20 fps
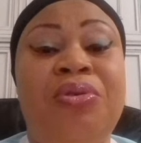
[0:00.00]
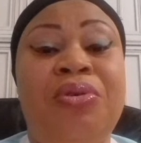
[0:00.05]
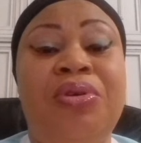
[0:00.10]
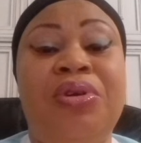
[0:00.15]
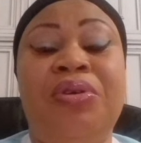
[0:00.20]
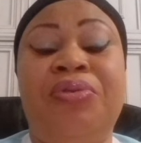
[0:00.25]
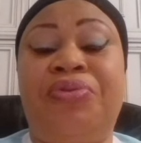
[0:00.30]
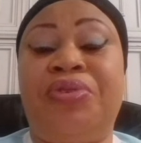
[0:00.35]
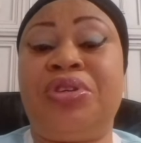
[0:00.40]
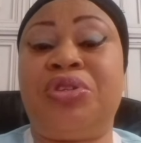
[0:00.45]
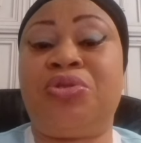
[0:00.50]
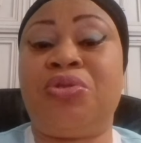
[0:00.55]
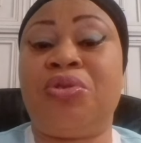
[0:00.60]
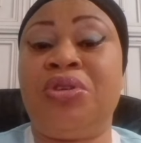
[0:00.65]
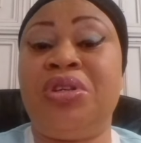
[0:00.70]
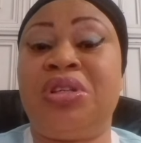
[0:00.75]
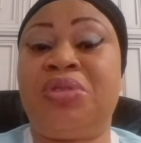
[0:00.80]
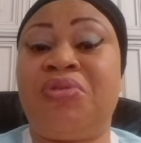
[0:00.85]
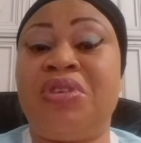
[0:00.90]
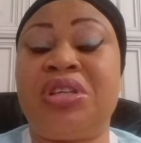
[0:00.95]
know if he
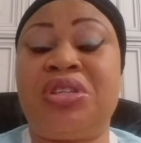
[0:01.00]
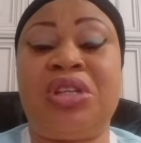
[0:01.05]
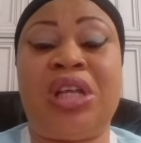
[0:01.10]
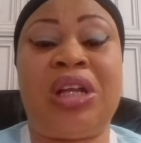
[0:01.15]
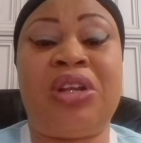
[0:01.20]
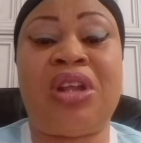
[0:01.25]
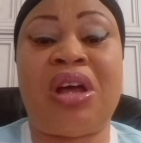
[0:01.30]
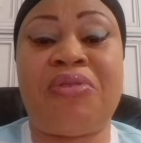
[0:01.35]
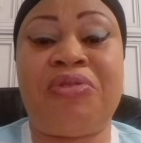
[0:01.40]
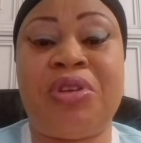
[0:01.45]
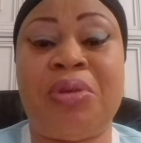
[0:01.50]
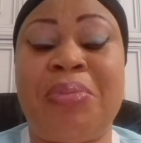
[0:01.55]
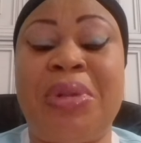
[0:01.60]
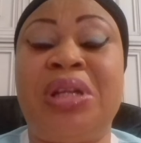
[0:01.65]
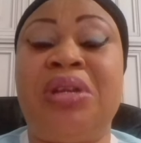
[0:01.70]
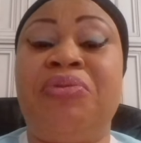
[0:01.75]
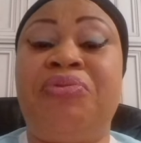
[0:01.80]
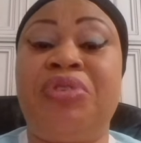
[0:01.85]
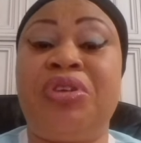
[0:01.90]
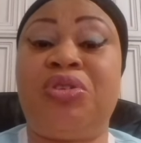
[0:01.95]
showed his face in another video,
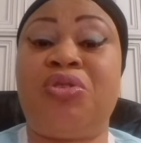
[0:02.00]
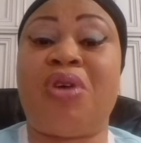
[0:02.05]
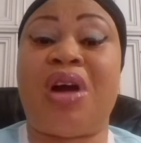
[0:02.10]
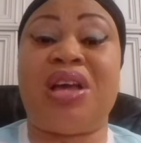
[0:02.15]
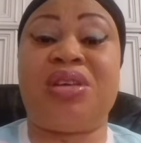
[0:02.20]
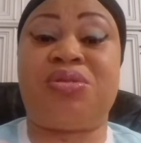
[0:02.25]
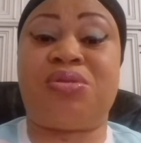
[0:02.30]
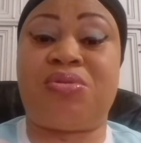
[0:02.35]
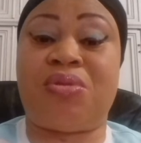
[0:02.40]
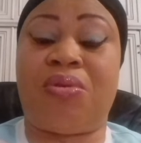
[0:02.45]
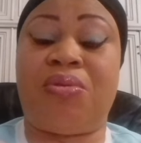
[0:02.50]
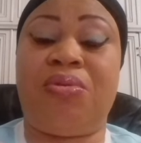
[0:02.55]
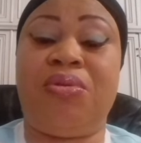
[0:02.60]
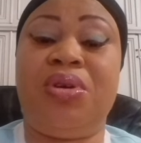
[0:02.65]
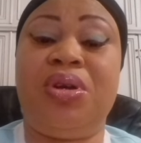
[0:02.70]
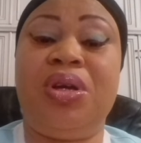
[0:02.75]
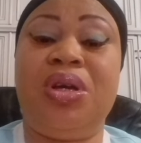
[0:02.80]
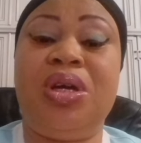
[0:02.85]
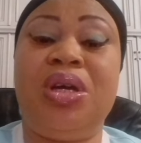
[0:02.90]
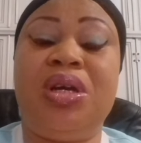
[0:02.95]
but the video I saw,
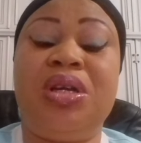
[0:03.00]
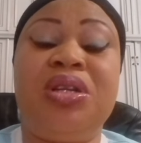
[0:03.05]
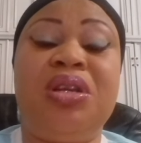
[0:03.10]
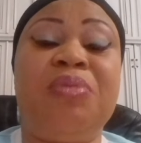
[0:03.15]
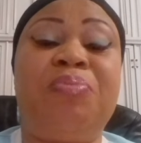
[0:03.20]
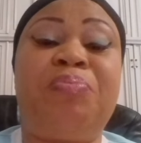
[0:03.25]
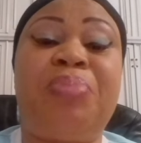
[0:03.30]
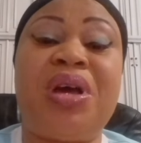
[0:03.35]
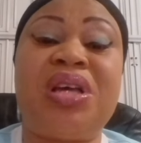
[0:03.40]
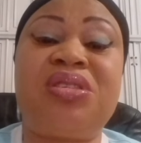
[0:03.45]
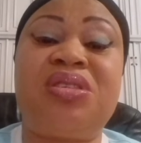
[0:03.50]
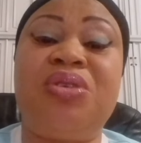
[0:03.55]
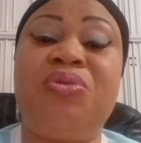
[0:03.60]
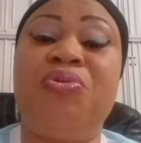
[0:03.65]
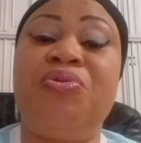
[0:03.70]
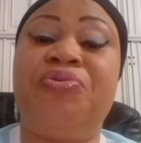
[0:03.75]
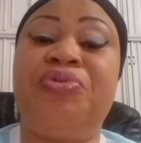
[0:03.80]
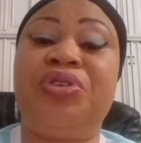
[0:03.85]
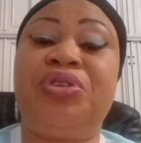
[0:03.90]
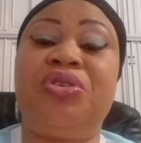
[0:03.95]
the person
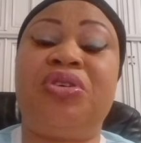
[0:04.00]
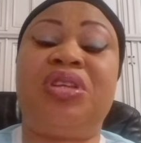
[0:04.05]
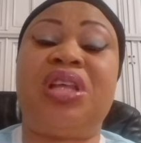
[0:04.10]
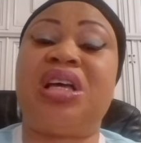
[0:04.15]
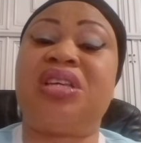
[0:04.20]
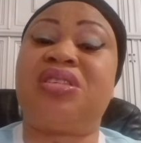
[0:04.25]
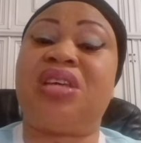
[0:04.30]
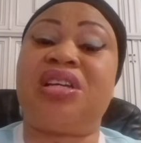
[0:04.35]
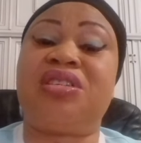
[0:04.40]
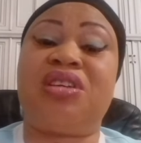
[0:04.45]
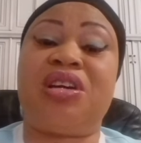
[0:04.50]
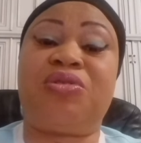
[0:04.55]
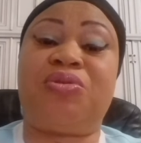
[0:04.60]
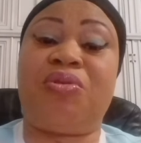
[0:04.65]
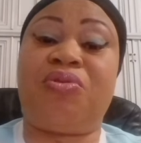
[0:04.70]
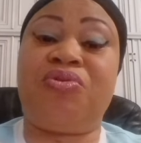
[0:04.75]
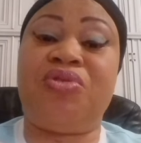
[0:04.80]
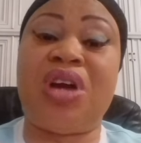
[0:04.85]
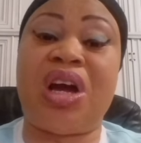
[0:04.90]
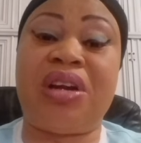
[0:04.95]
who videoed that
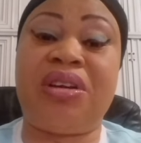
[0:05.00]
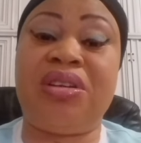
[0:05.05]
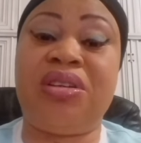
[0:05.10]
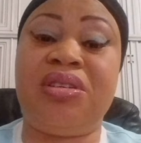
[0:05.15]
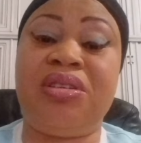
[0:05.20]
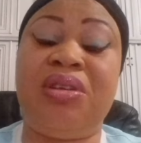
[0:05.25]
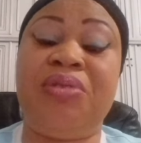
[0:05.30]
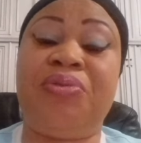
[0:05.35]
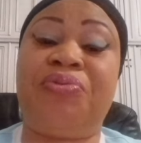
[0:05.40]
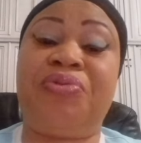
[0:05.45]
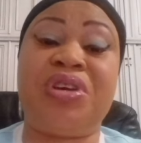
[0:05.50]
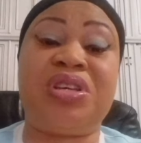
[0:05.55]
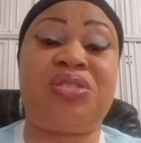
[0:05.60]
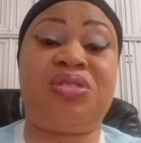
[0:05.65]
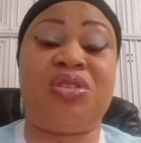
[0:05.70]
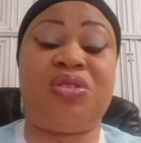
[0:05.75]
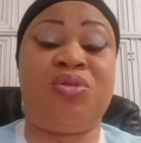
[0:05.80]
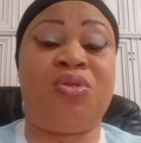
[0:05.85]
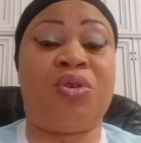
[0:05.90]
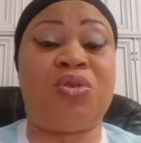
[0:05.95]
sachet of Gary, the face
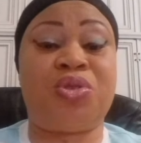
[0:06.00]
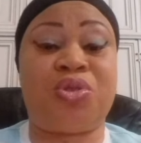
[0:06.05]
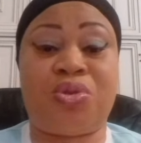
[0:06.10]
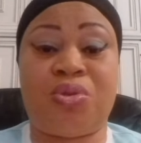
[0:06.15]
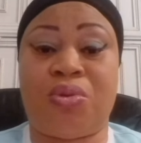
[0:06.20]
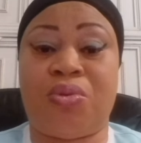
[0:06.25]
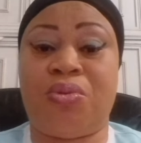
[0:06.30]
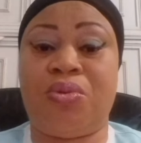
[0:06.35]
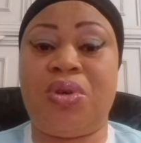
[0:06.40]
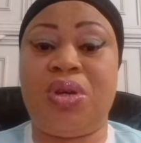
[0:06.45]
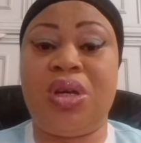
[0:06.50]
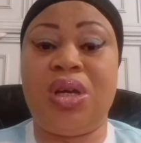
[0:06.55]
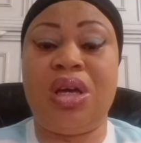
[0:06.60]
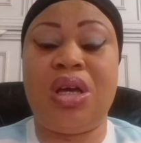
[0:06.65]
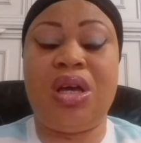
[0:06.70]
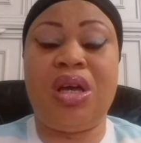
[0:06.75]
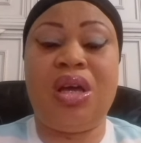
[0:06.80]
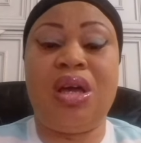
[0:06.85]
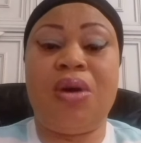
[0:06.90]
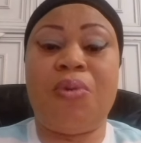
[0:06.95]
did not show,
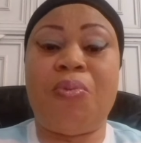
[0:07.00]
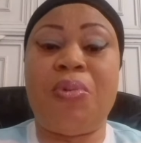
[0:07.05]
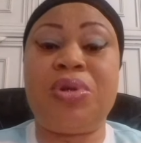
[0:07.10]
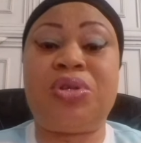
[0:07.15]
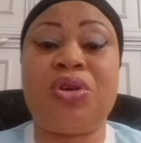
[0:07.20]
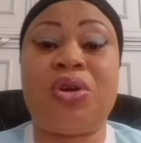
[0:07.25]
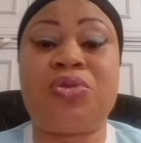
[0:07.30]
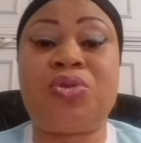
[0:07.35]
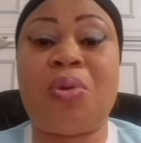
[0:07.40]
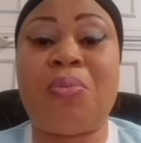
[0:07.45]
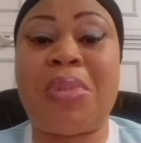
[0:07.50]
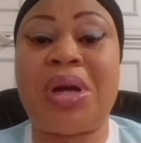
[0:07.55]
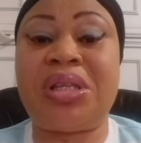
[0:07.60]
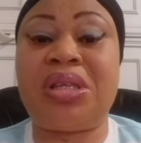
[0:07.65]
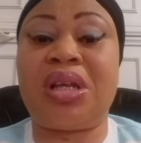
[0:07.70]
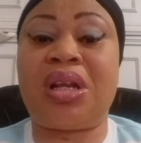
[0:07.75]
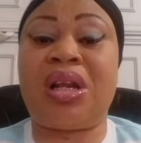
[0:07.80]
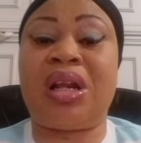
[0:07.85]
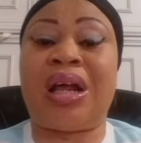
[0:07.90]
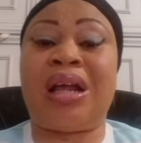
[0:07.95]
which
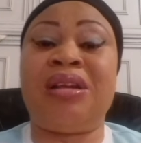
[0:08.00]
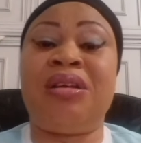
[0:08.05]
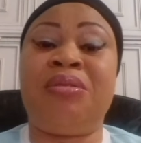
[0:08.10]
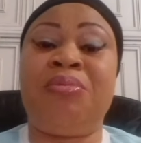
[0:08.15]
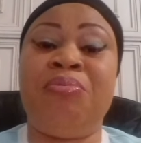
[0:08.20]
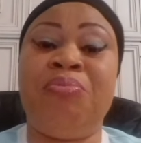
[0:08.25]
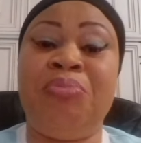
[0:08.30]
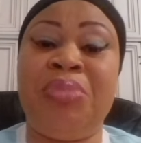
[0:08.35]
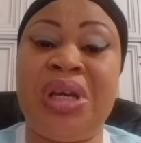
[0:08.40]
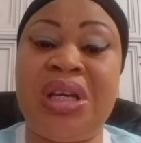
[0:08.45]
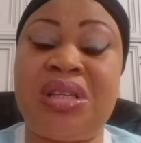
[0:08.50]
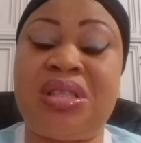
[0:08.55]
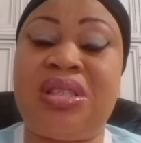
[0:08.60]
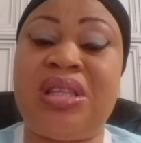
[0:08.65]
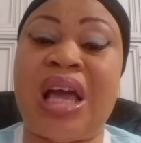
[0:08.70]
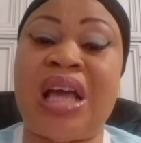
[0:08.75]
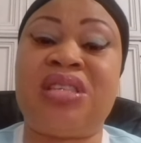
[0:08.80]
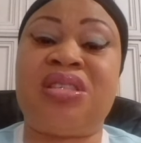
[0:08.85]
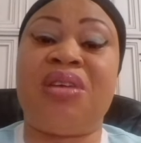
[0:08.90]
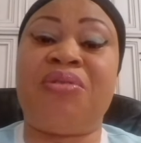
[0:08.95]
automatically means
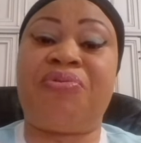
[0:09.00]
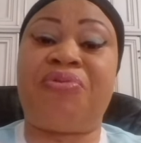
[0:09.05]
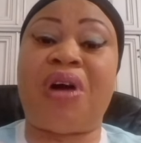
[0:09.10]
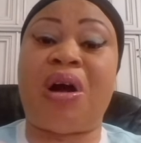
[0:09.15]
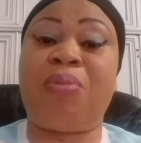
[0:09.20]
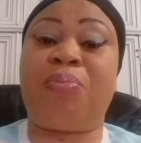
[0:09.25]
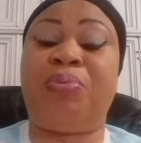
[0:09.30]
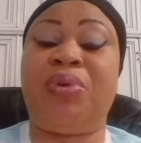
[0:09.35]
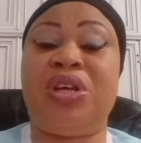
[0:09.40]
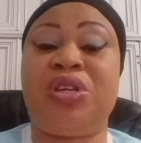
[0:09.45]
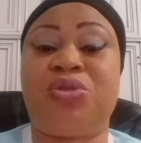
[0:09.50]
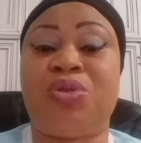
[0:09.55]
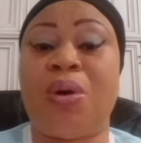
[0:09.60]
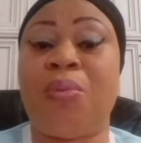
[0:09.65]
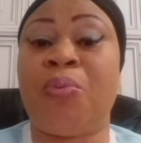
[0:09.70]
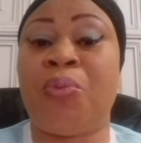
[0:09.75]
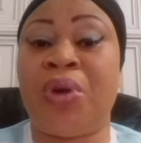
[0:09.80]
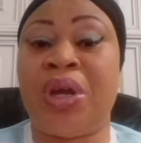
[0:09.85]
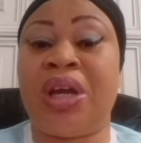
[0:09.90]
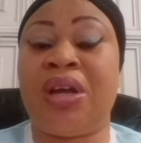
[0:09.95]
there is a foul play
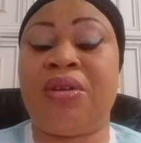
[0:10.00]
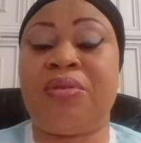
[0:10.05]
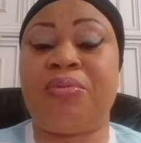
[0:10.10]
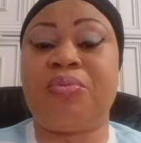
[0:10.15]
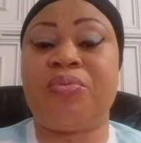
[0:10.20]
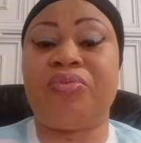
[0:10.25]
somewhere.